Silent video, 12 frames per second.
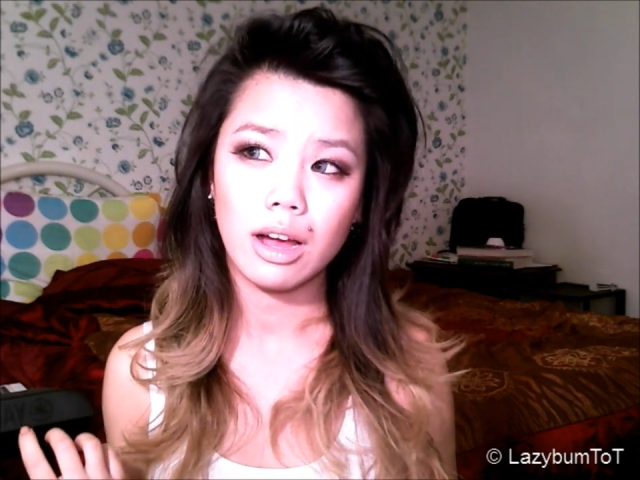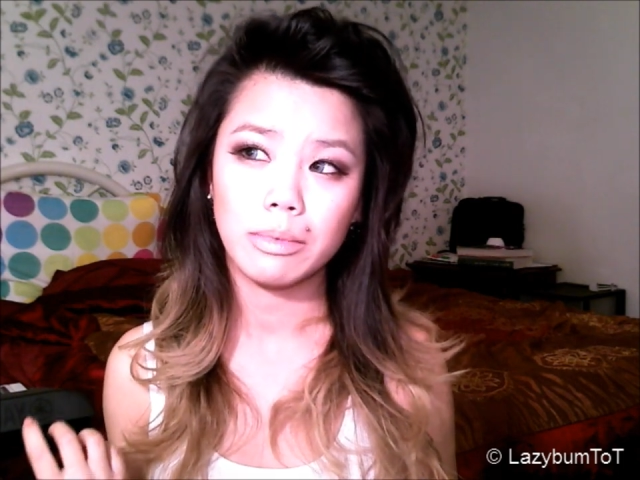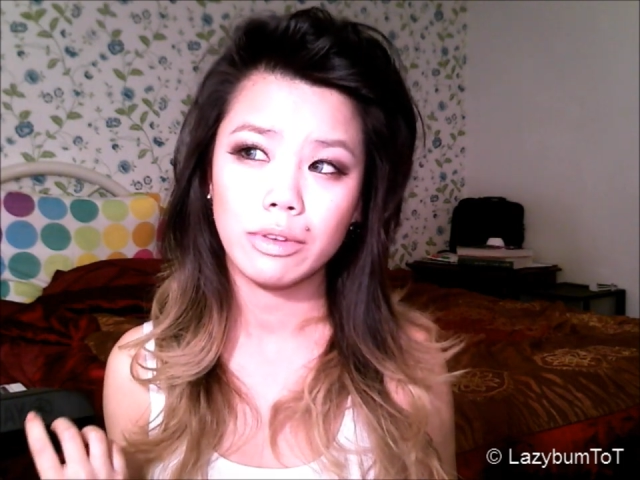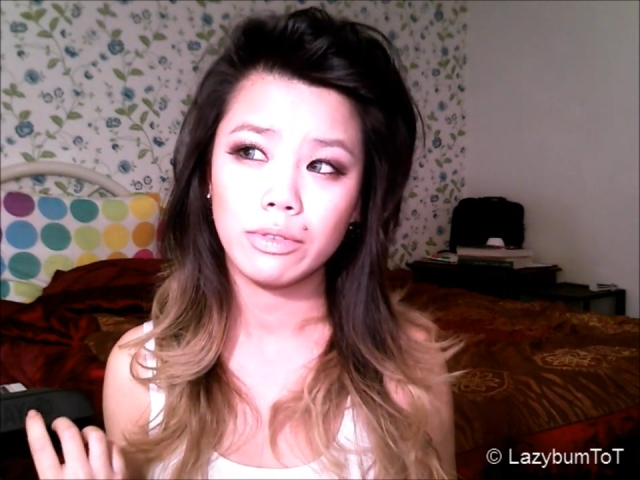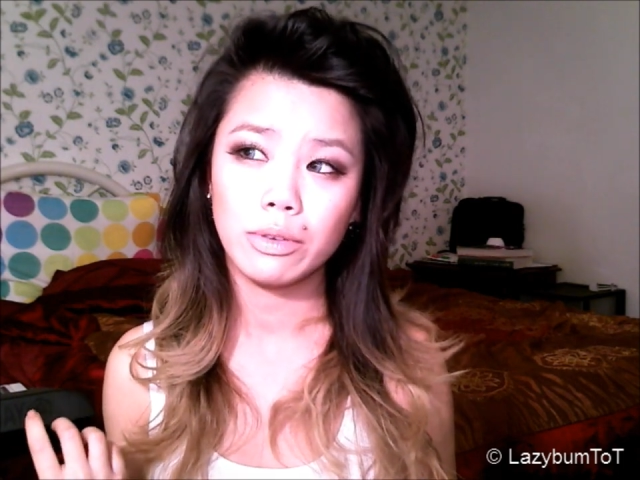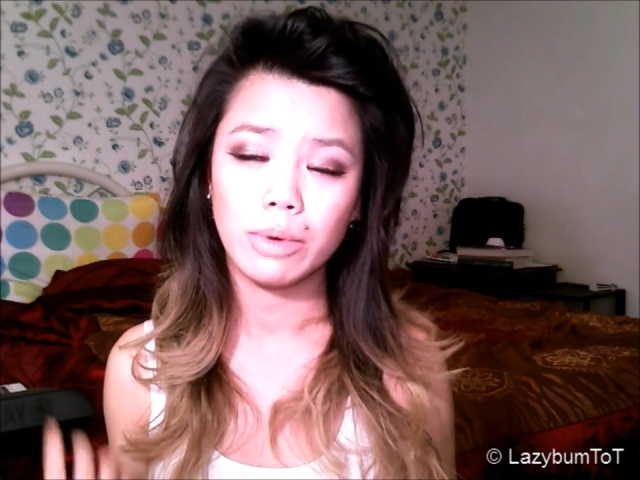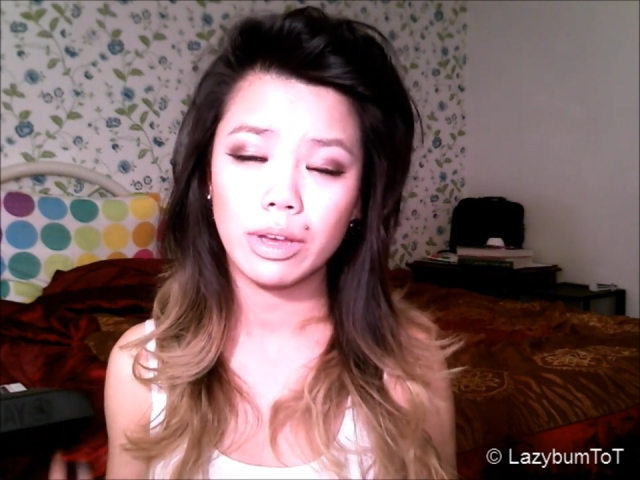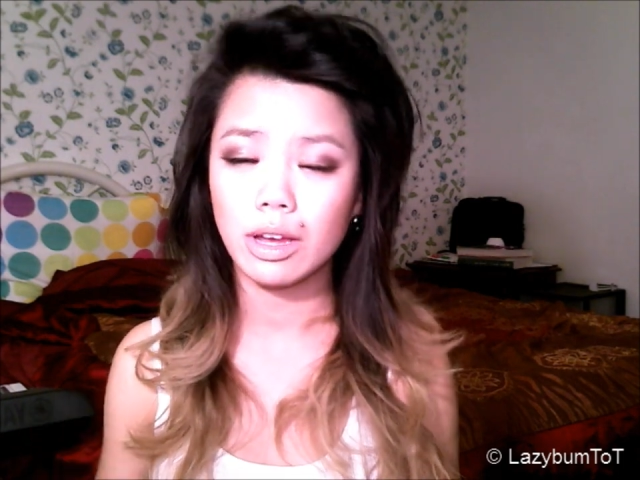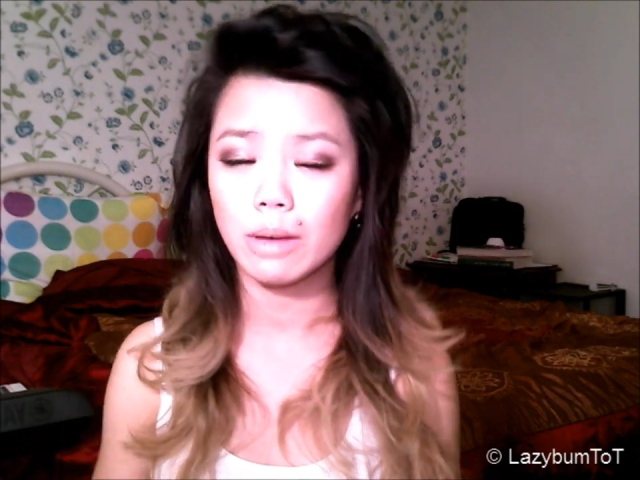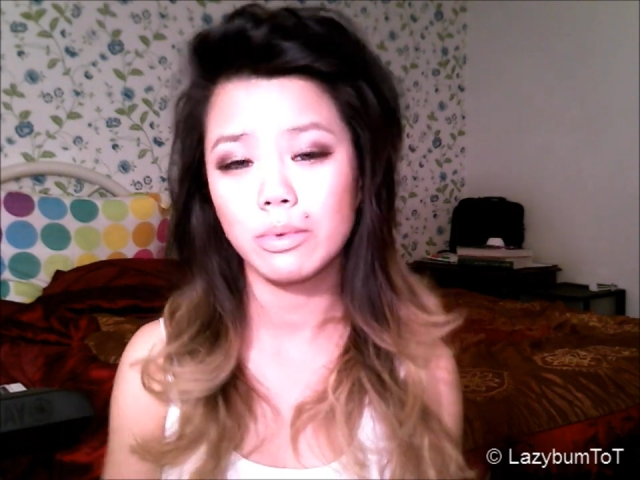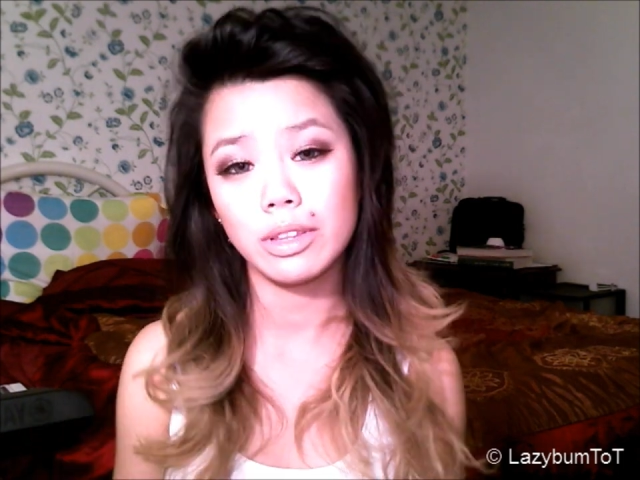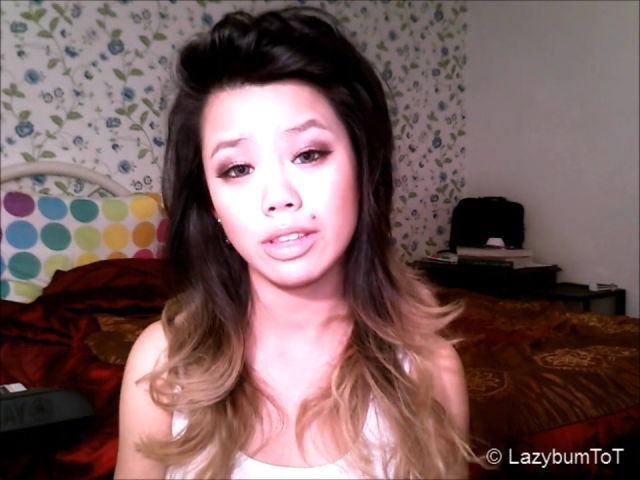If you wake
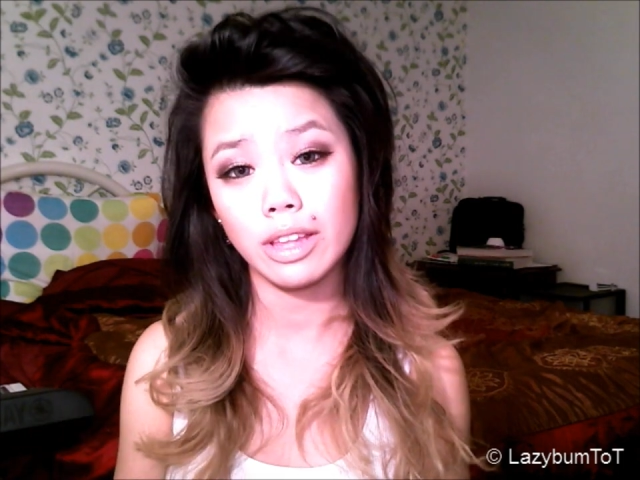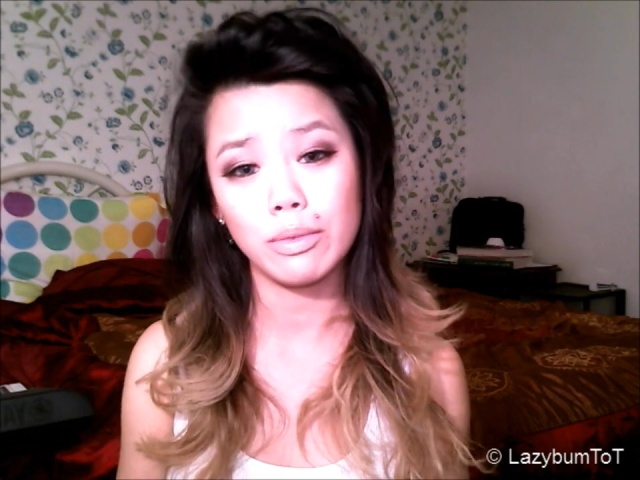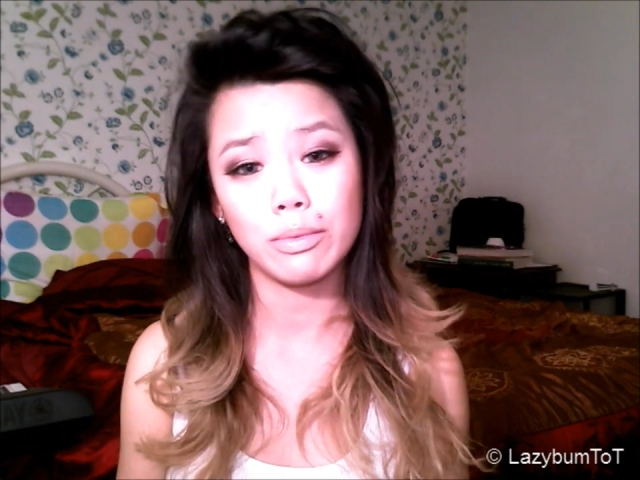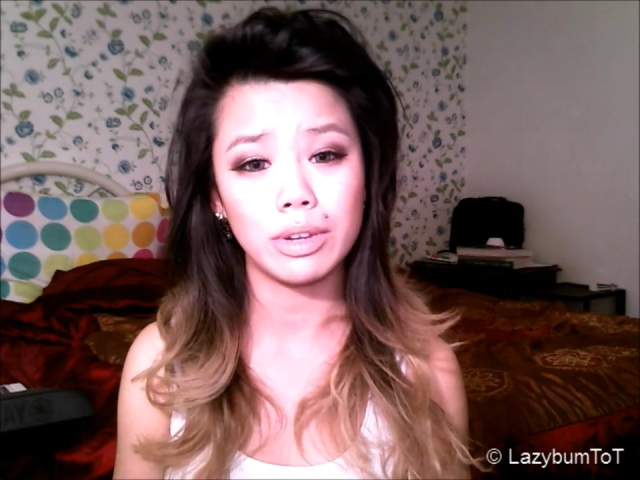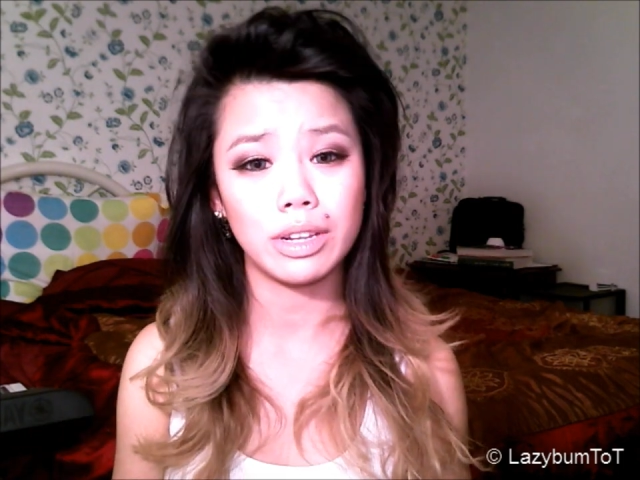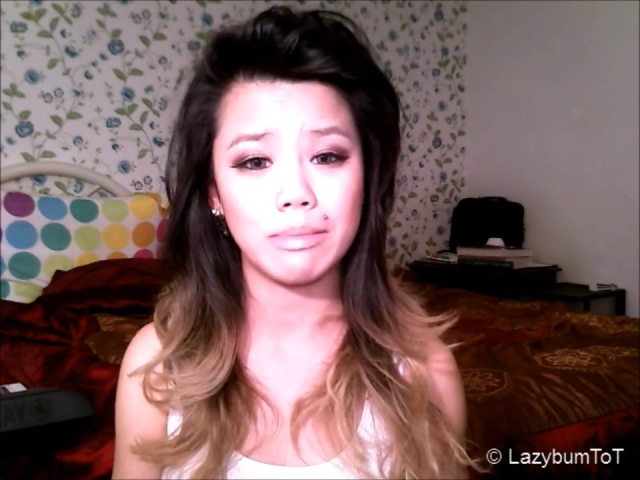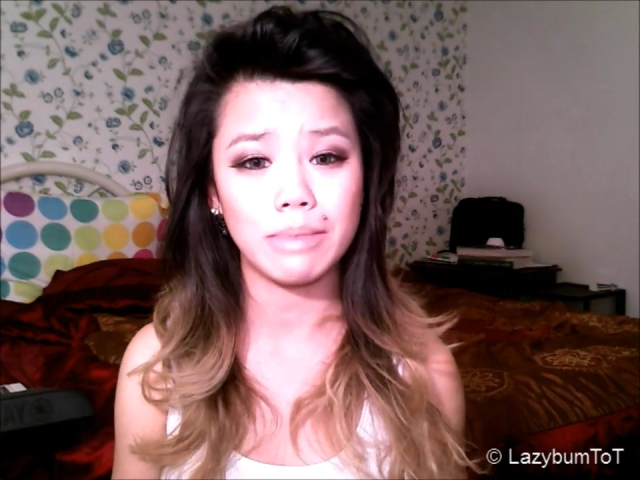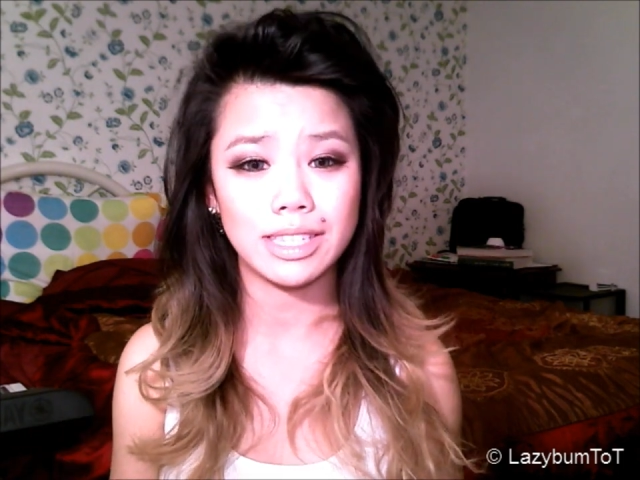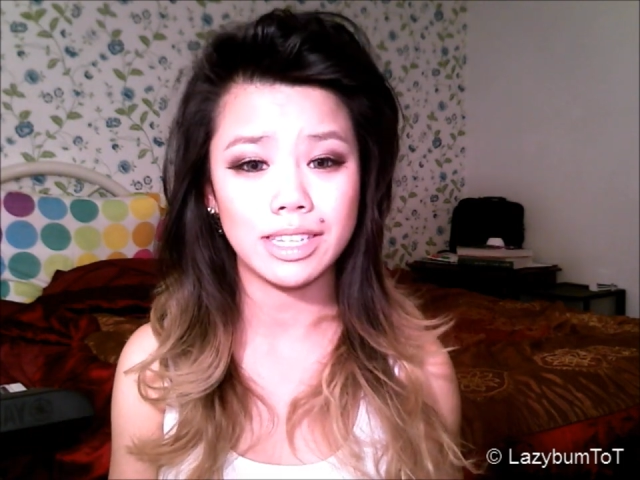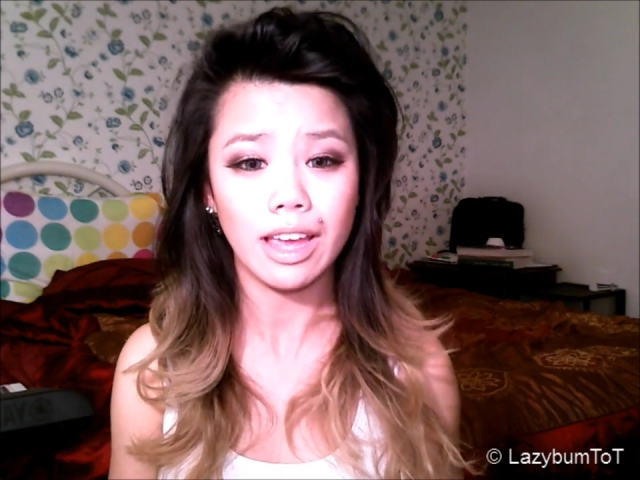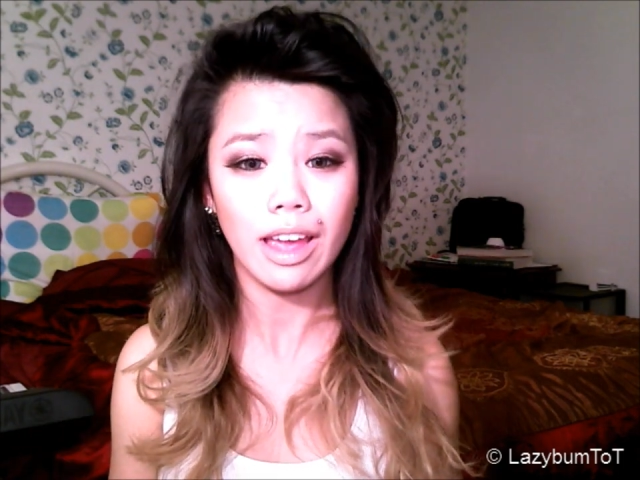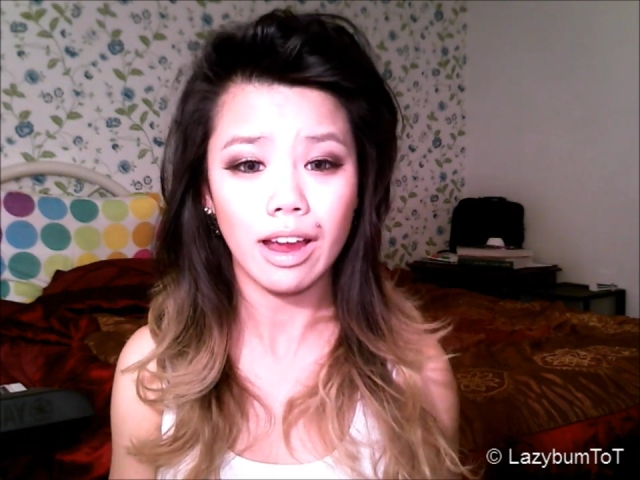up with like really
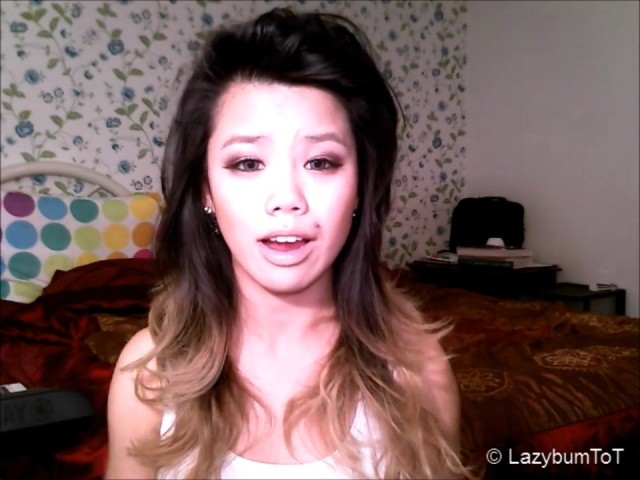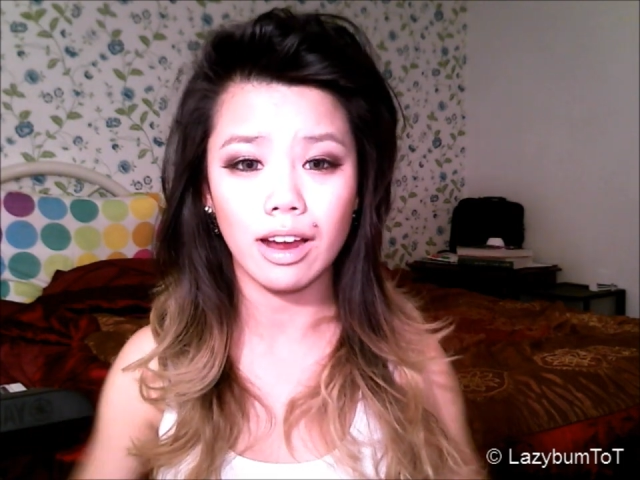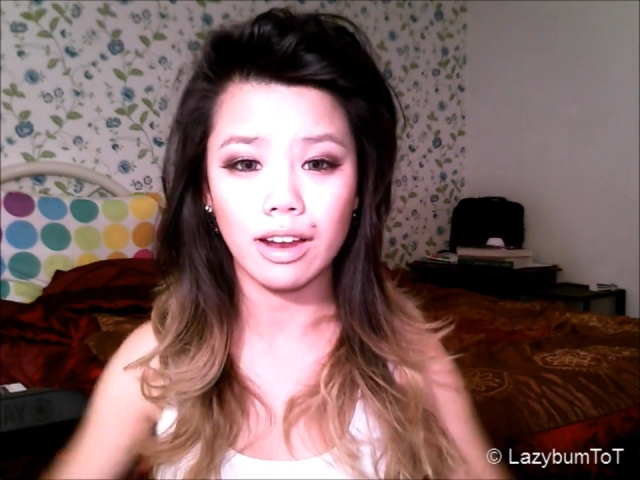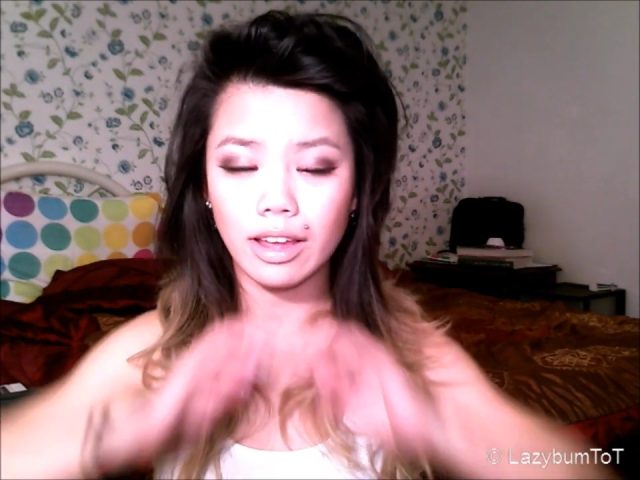messy hair,